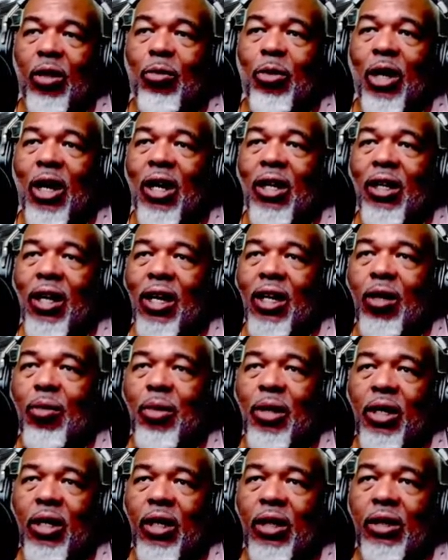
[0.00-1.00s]
but I like it
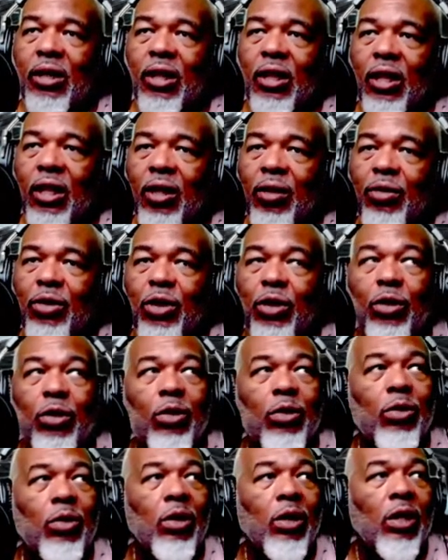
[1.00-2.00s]
because it gives
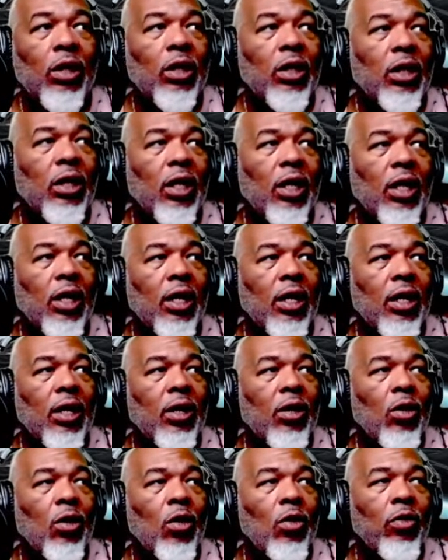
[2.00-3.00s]
you
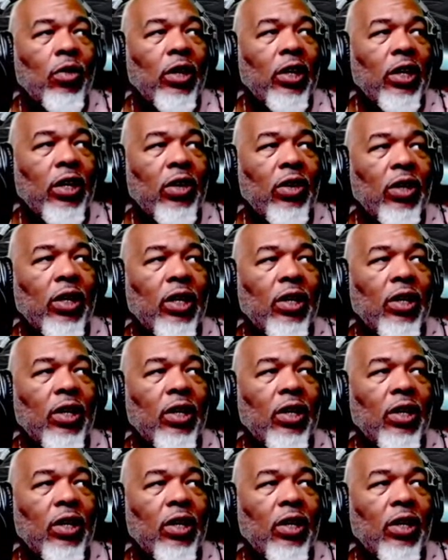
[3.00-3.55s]
uh, over here.